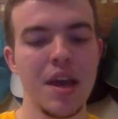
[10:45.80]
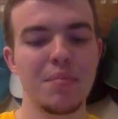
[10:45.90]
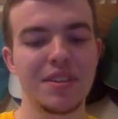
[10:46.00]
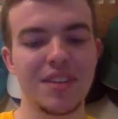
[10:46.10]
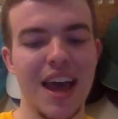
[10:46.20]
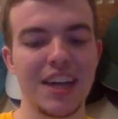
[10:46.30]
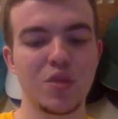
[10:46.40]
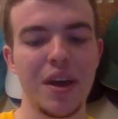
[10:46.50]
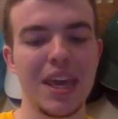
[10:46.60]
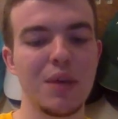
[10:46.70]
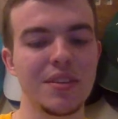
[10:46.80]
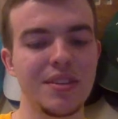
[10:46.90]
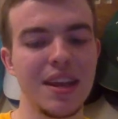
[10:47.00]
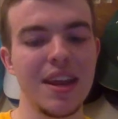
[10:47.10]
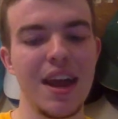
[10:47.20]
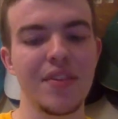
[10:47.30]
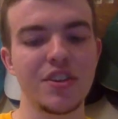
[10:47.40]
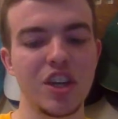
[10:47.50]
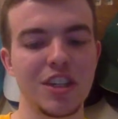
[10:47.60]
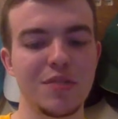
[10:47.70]
Besides, while he was sitting on the
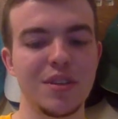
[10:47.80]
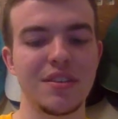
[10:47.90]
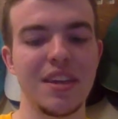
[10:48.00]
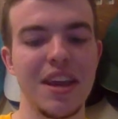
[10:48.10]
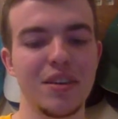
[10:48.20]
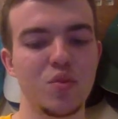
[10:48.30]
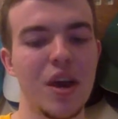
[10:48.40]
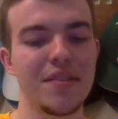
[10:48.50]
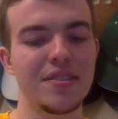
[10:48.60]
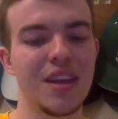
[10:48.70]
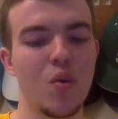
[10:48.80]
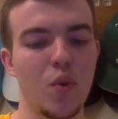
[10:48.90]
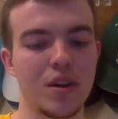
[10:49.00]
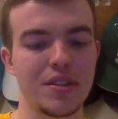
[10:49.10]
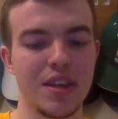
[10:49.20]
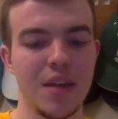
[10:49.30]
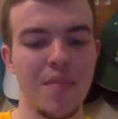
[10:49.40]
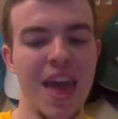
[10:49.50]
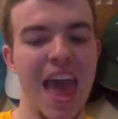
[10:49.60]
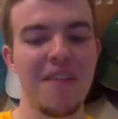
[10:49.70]
judgment seat, his wife sent word to
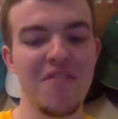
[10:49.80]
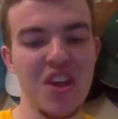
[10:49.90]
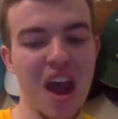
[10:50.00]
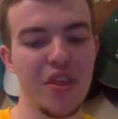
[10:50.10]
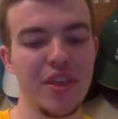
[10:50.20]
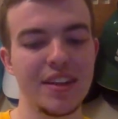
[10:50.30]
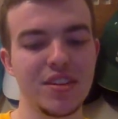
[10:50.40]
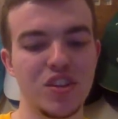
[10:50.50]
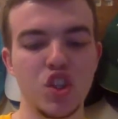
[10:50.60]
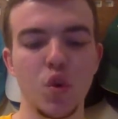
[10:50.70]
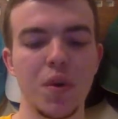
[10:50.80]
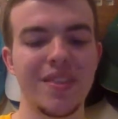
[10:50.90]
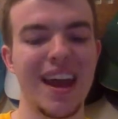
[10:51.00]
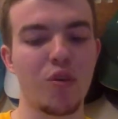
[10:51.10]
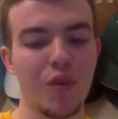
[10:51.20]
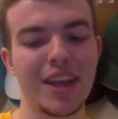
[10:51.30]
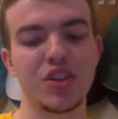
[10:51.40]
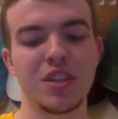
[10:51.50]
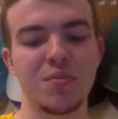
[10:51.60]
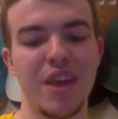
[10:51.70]
him, 'Have nothing to do with that
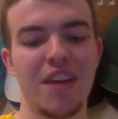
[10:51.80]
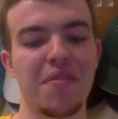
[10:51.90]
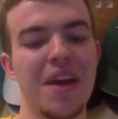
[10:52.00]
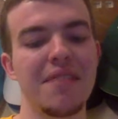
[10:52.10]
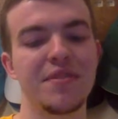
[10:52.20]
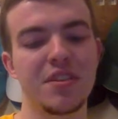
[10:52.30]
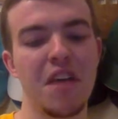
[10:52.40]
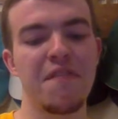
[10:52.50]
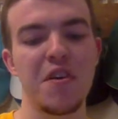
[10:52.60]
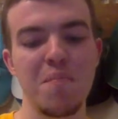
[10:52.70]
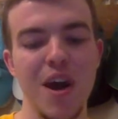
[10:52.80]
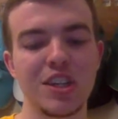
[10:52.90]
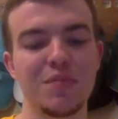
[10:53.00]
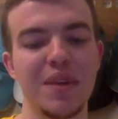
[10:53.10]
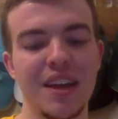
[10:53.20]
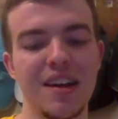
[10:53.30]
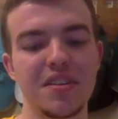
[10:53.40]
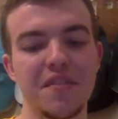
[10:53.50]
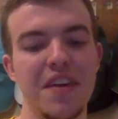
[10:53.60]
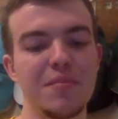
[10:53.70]
righteous man, for I have suffered much
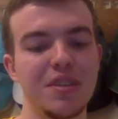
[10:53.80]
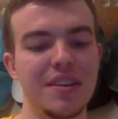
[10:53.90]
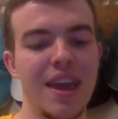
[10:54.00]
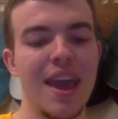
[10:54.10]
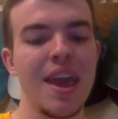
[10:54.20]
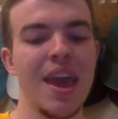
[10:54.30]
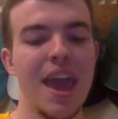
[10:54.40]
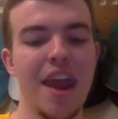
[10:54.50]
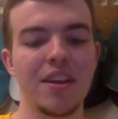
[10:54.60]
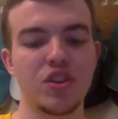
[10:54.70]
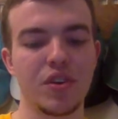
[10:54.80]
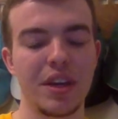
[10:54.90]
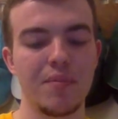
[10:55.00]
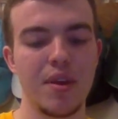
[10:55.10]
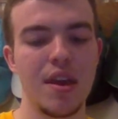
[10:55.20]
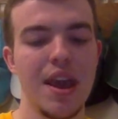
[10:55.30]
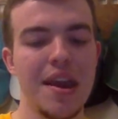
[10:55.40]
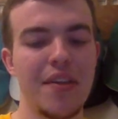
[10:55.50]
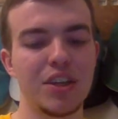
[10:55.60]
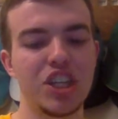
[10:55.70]
because of him today in a dream.'
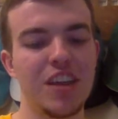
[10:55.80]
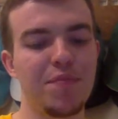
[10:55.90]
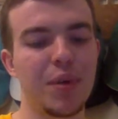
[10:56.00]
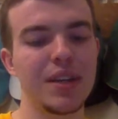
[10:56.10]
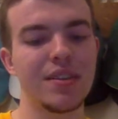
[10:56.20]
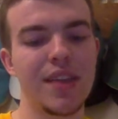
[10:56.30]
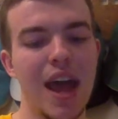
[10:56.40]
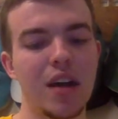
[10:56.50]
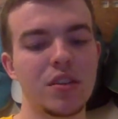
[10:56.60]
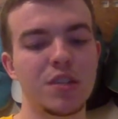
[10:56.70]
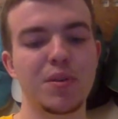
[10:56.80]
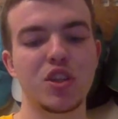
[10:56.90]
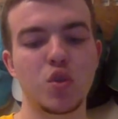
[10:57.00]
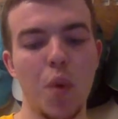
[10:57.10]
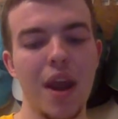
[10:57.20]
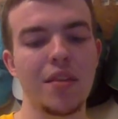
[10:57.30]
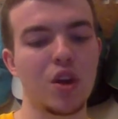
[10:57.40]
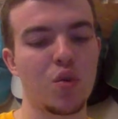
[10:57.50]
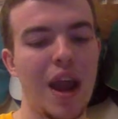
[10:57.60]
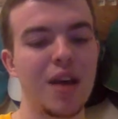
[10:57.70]
Now the chief priests and the elders persuaded the
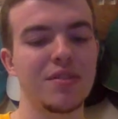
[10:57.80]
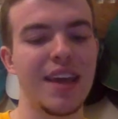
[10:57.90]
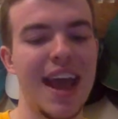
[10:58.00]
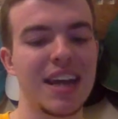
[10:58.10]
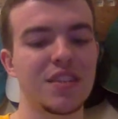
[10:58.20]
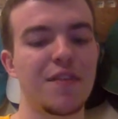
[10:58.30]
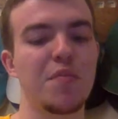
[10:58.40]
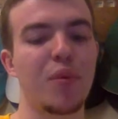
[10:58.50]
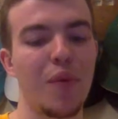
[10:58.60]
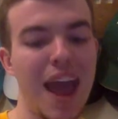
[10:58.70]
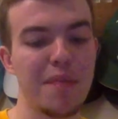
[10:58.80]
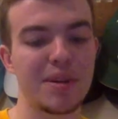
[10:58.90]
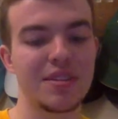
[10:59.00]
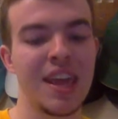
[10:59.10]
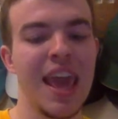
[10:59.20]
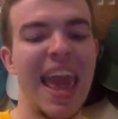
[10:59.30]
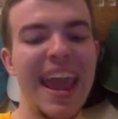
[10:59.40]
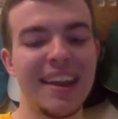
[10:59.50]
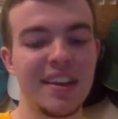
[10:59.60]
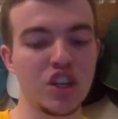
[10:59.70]
crowd to ask for Barabbas
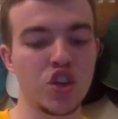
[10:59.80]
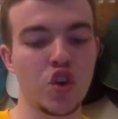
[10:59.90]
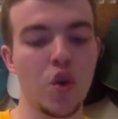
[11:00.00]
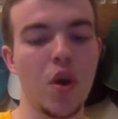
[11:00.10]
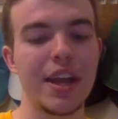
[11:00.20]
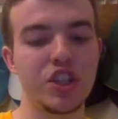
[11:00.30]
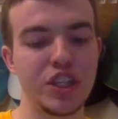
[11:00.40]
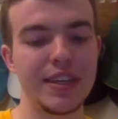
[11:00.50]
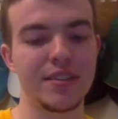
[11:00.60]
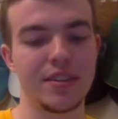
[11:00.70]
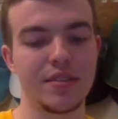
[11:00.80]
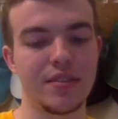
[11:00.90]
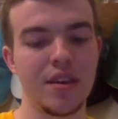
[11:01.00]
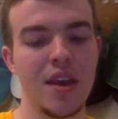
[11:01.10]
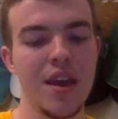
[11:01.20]
and destroy Jesus.